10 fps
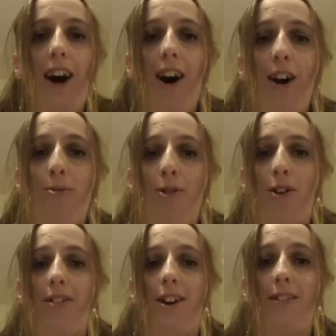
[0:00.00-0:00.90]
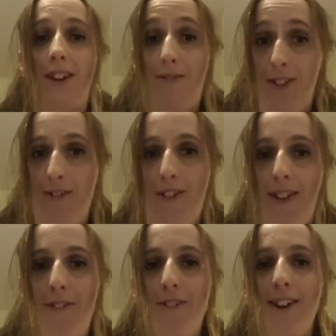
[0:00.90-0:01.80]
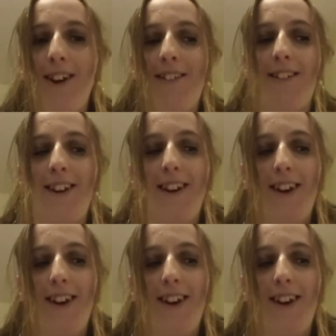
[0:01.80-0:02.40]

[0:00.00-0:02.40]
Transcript: I wore size 7 for several years.